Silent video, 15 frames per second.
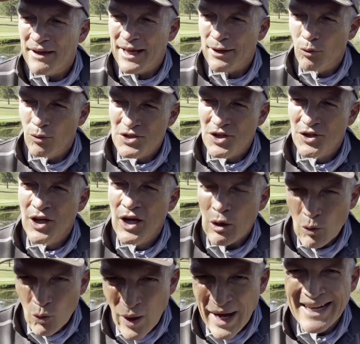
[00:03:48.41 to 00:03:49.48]
and also the
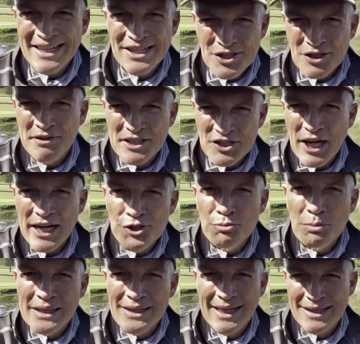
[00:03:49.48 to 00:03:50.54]
awareness of a
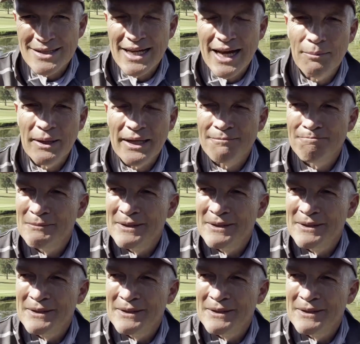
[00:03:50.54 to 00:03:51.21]
judgment that's coming.